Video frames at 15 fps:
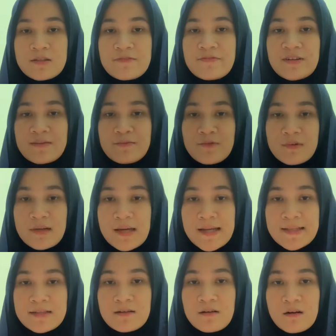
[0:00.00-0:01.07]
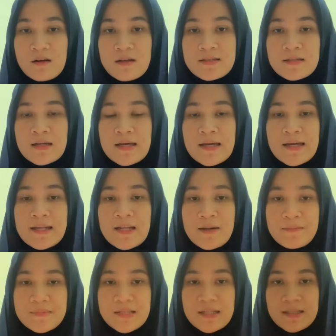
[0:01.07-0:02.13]
to formulate goals and
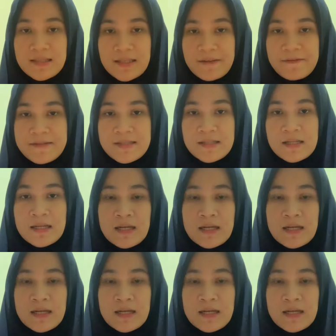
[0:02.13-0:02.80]
objectives.